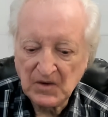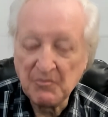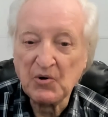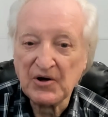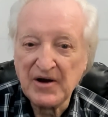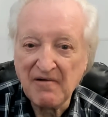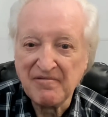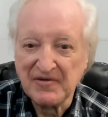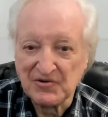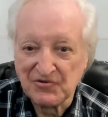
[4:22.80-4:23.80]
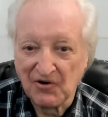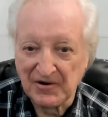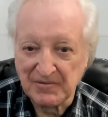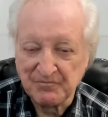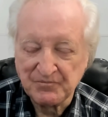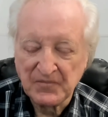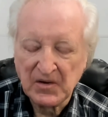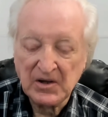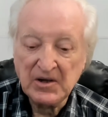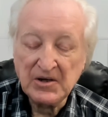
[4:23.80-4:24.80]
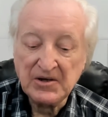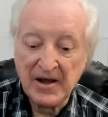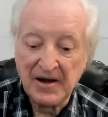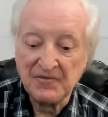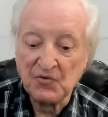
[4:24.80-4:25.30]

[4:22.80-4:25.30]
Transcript: put an air filter on it. Now,